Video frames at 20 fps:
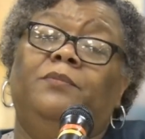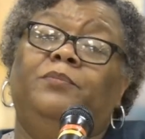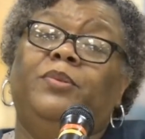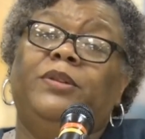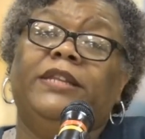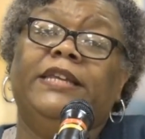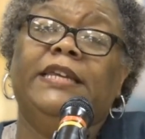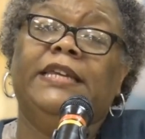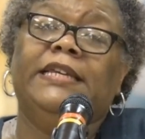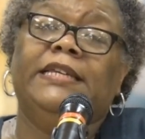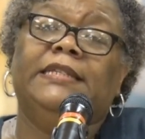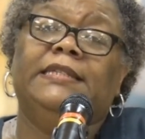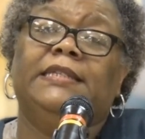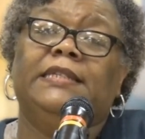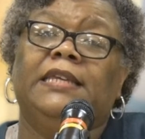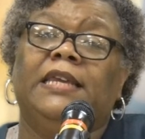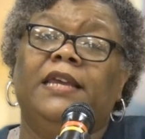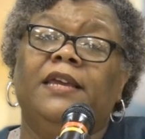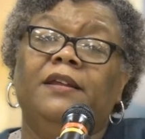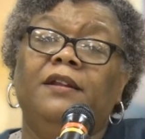
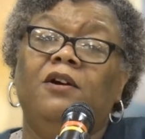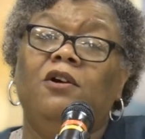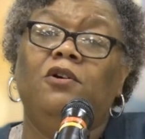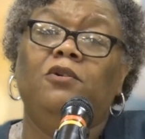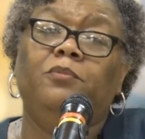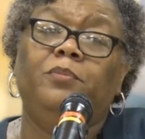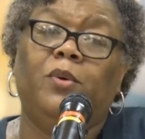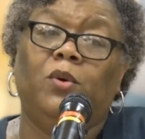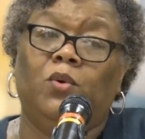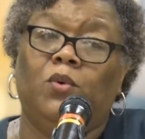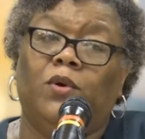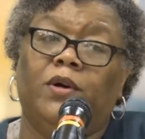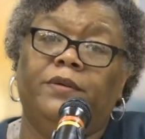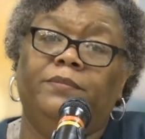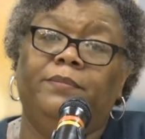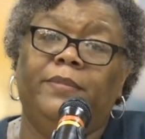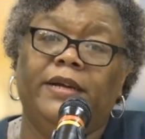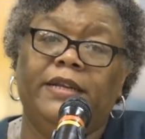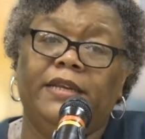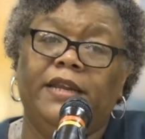Please get on
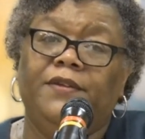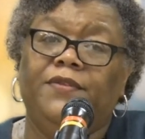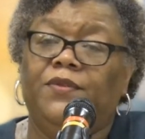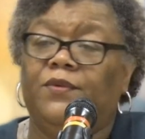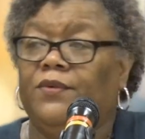board Monday